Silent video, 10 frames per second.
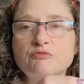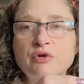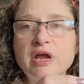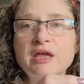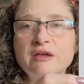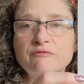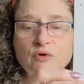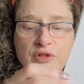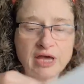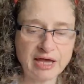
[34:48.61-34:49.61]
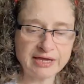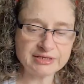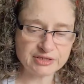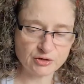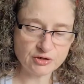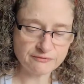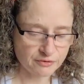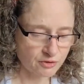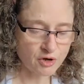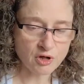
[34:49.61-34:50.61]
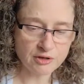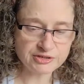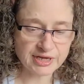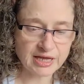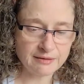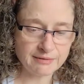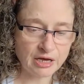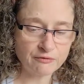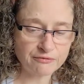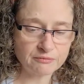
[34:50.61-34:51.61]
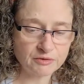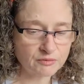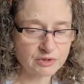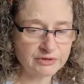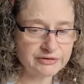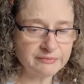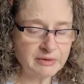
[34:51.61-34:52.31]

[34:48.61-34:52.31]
praying for the highest good for all to come out from the world.